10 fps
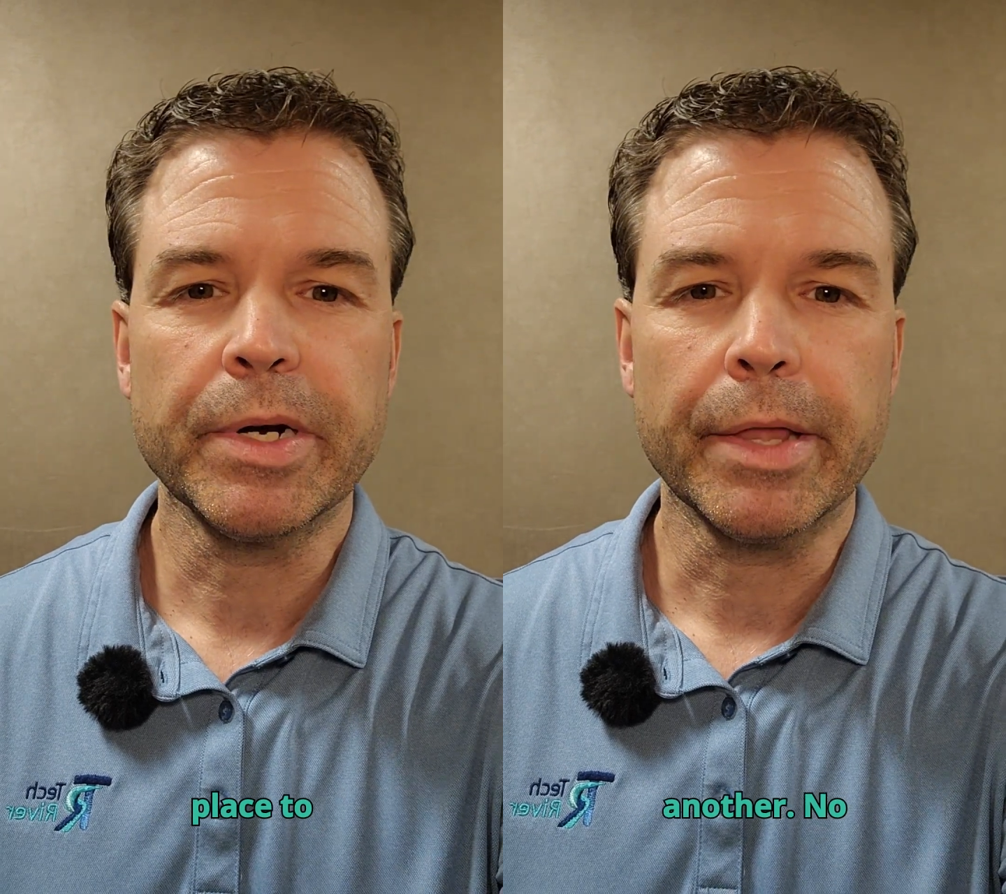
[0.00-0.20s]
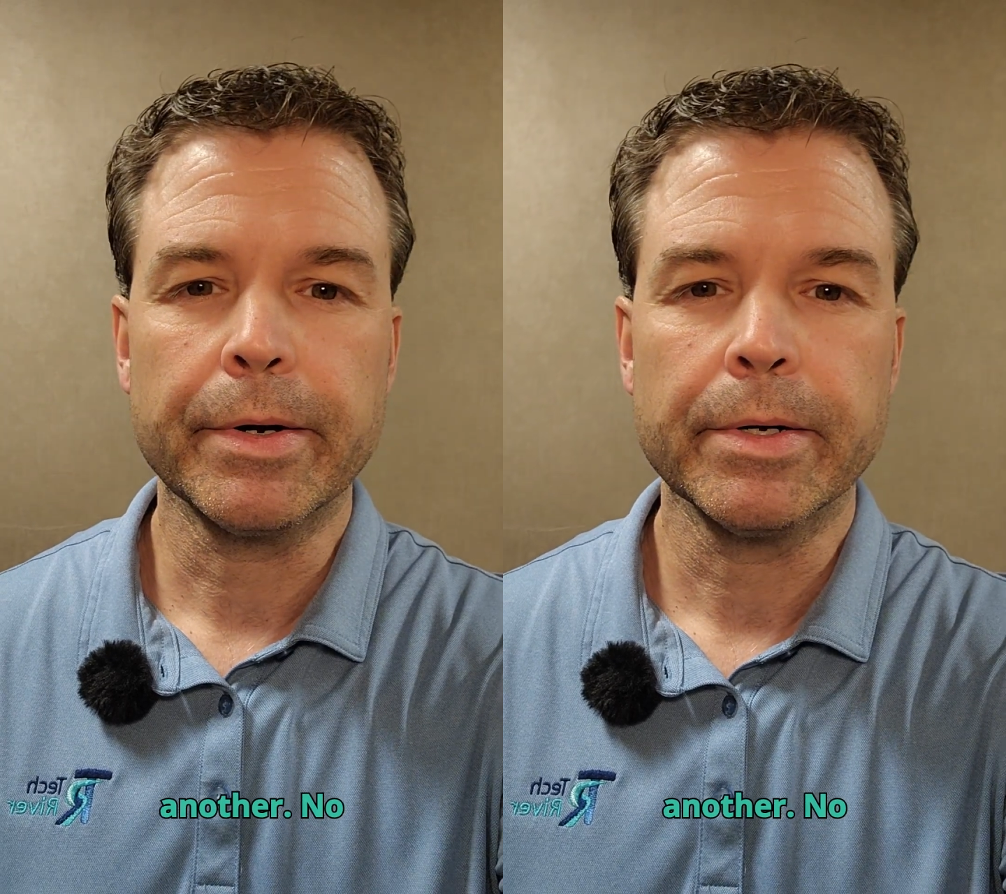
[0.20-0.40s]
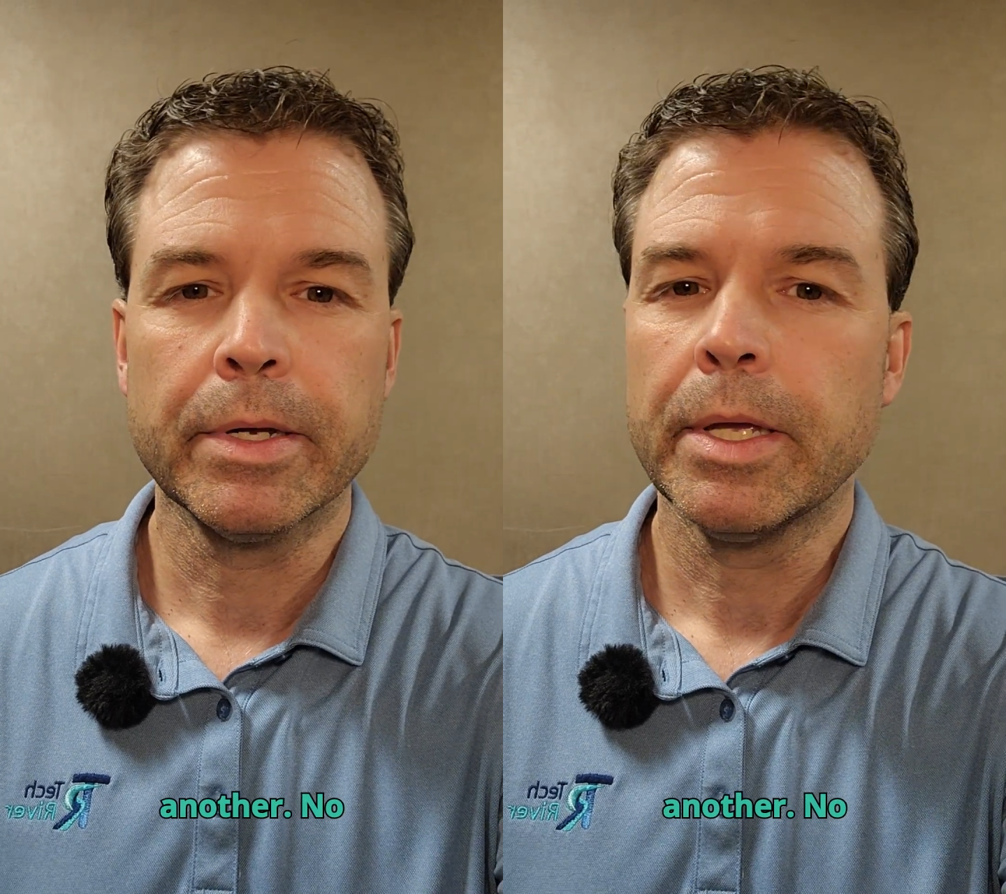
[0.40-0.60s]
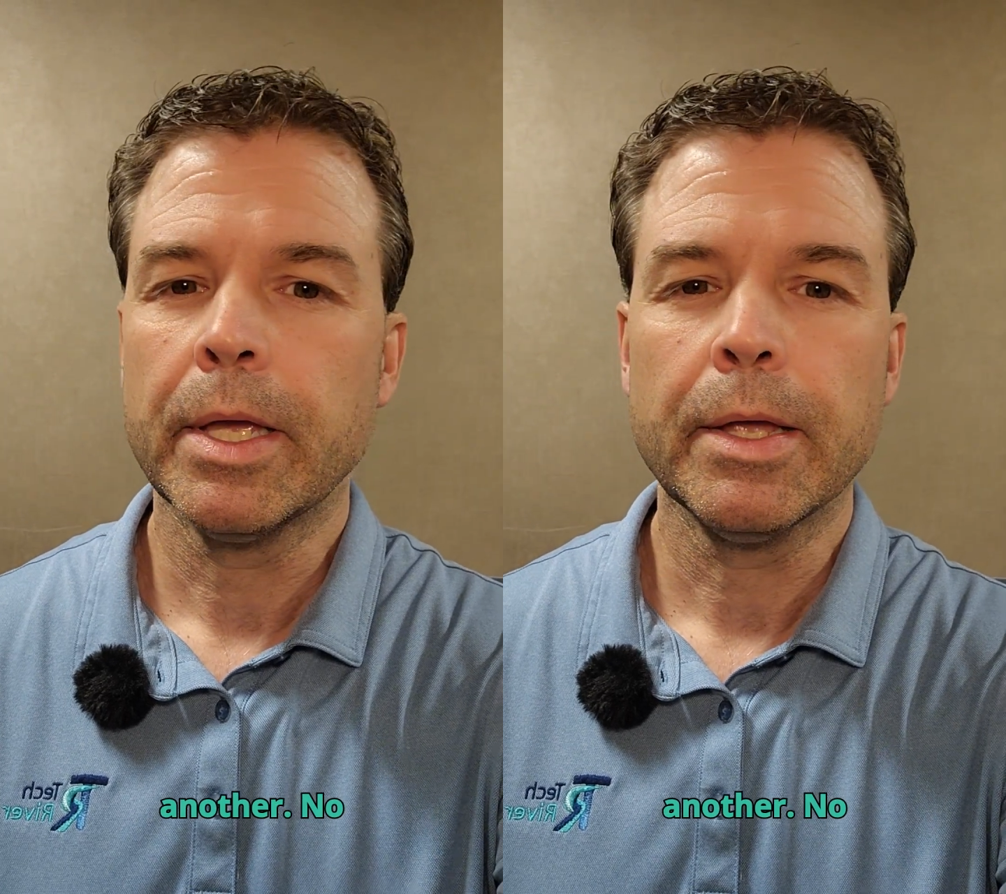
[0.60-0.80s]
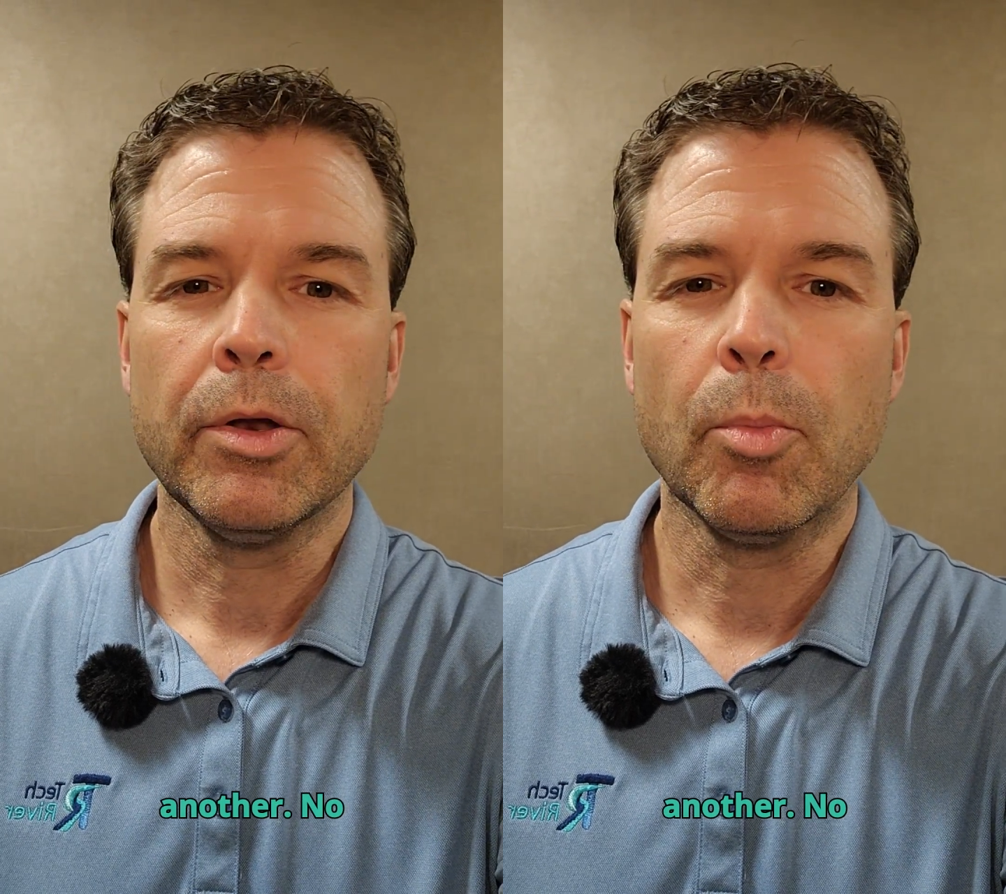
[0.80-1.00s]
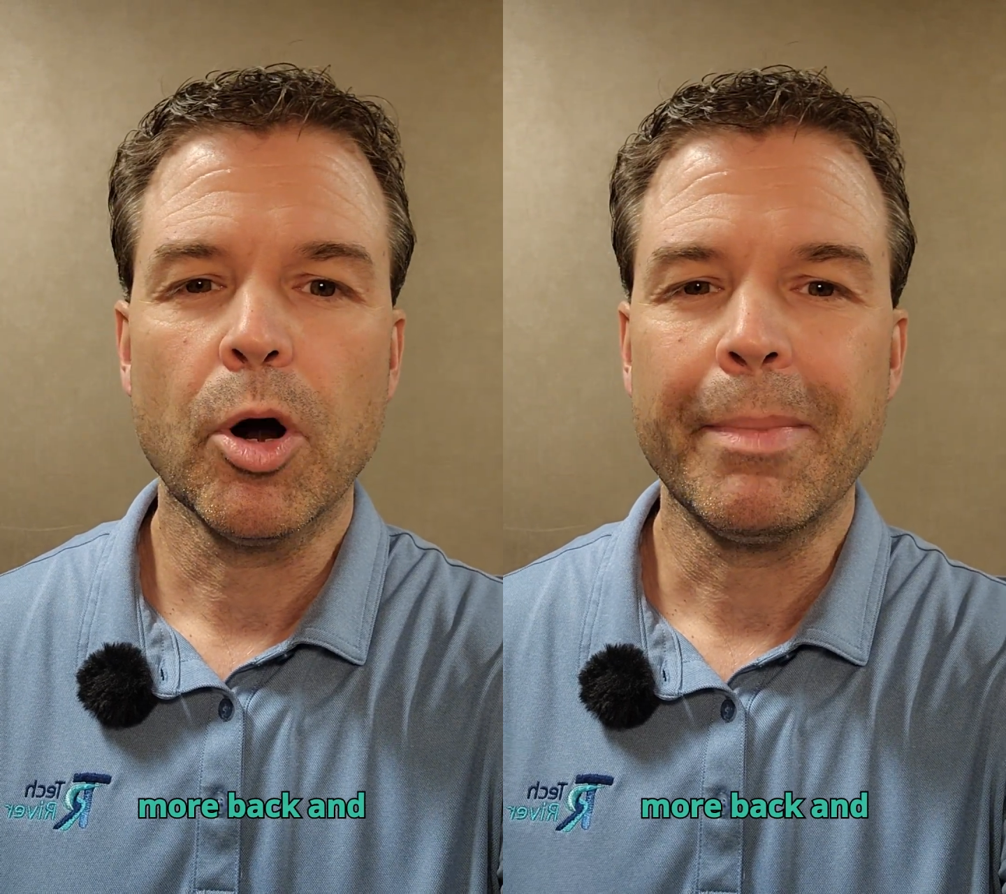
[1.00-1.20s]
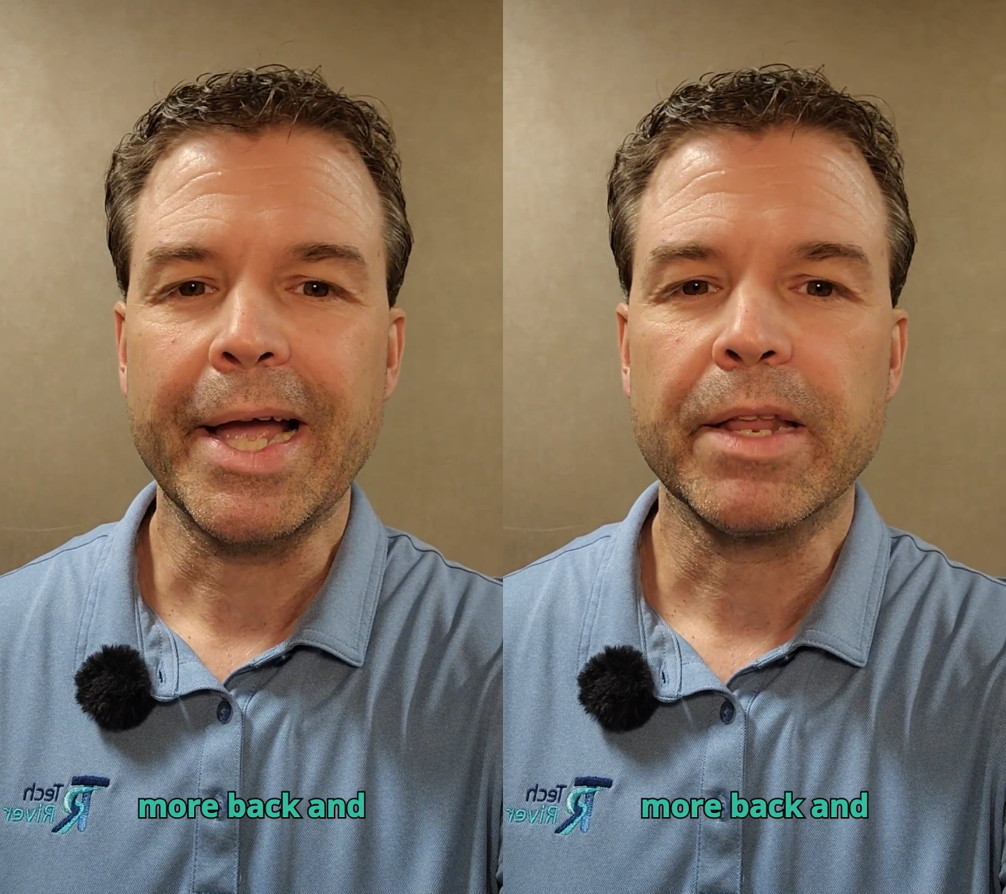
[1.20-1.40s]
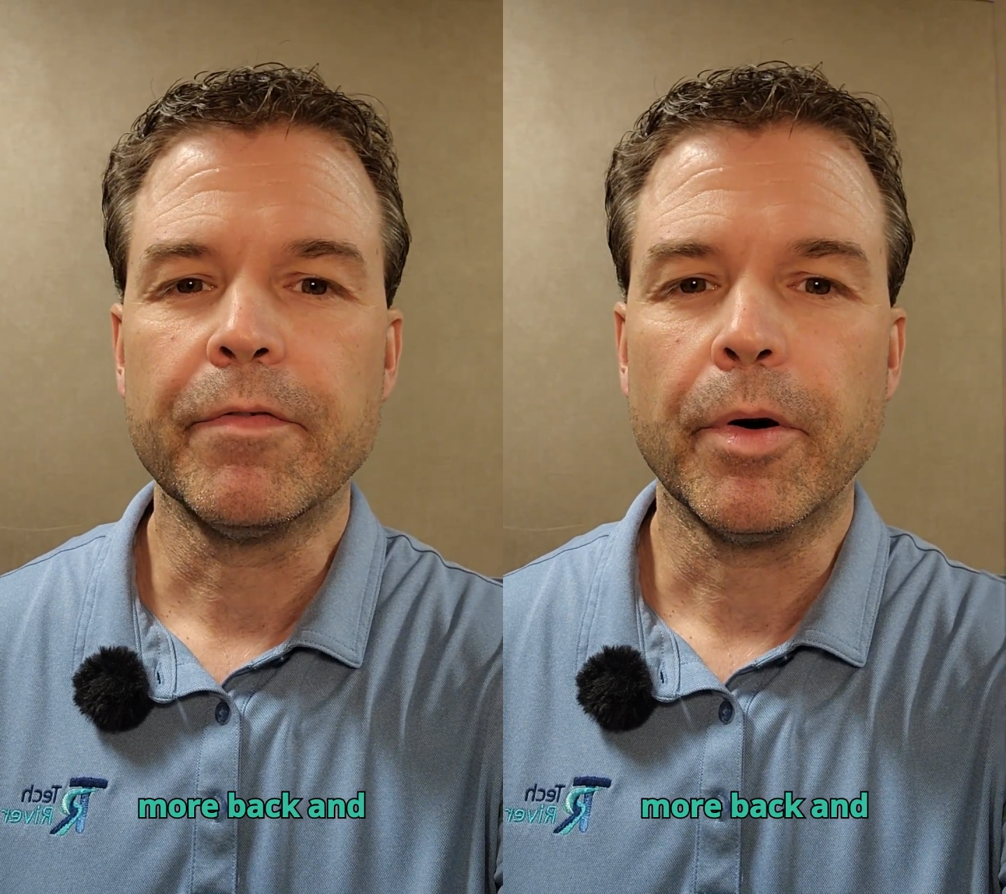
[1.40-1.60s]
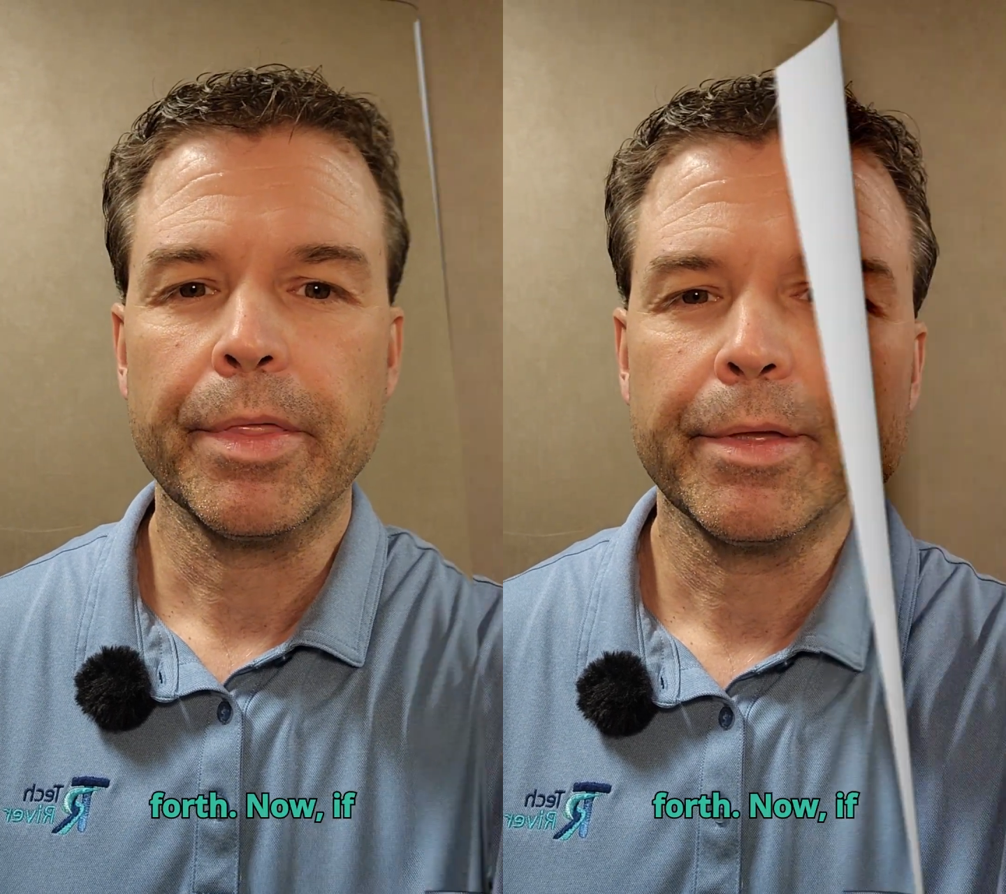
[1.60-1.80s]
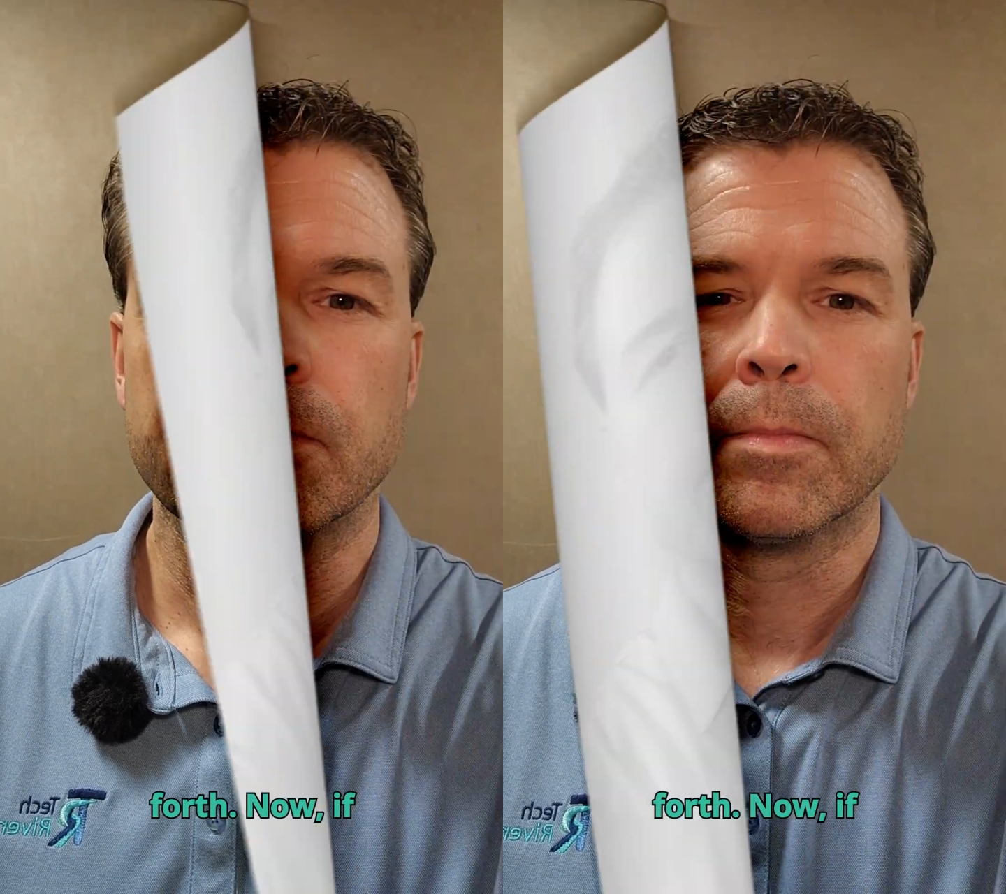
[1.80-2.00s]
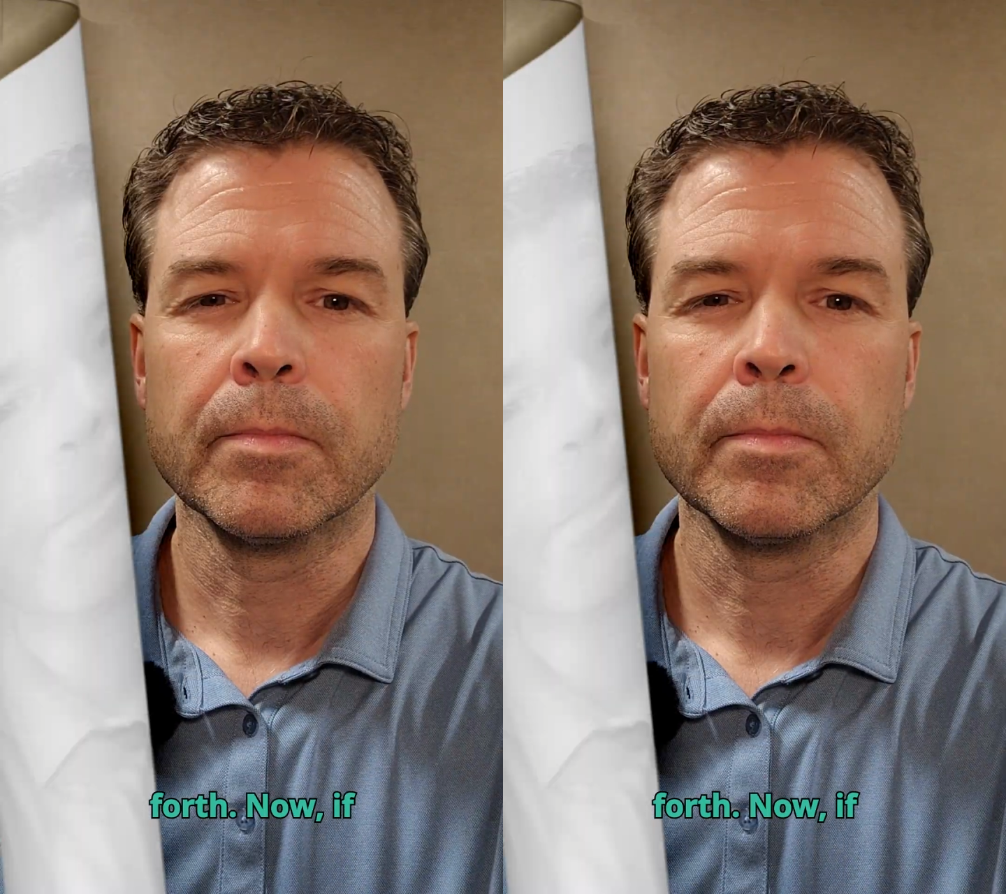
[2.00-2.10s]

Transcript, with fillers: to another. No more back and forth.